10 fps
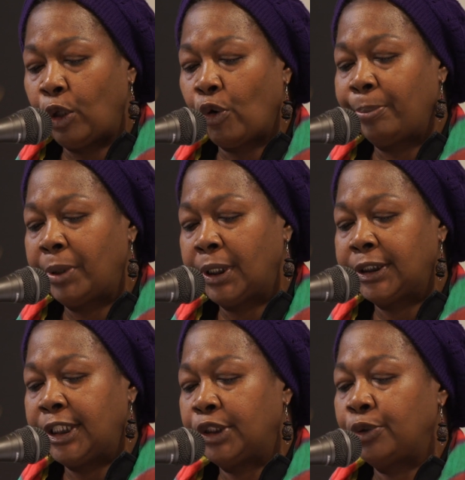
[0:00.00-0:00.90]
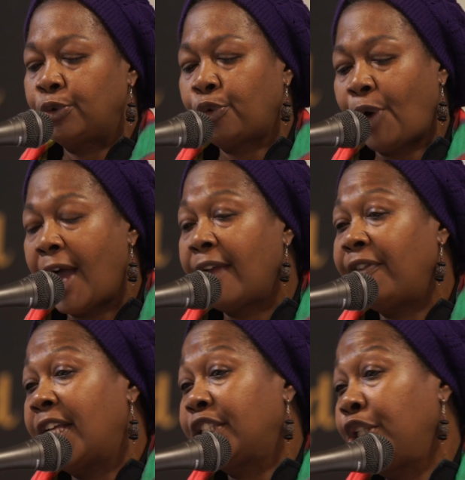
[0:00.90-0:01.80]
or ability to thrive
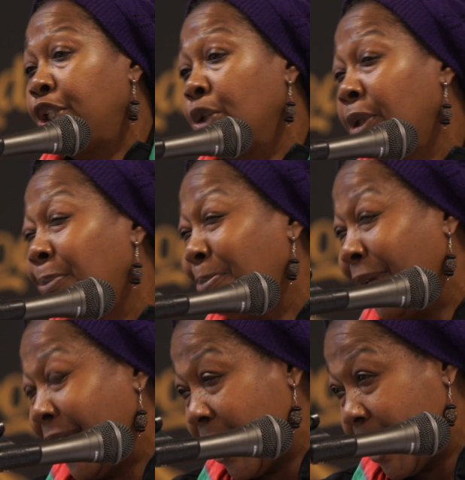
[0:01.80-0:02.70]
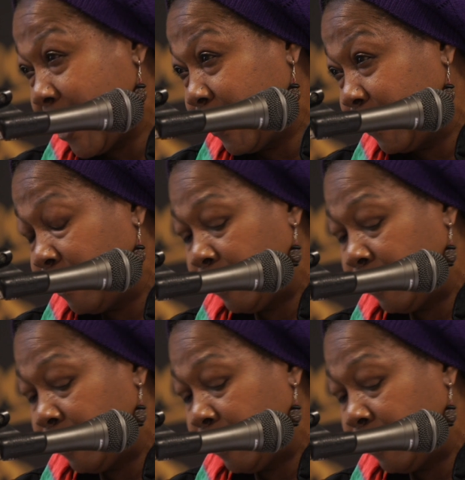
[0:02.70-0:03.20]
as a human being,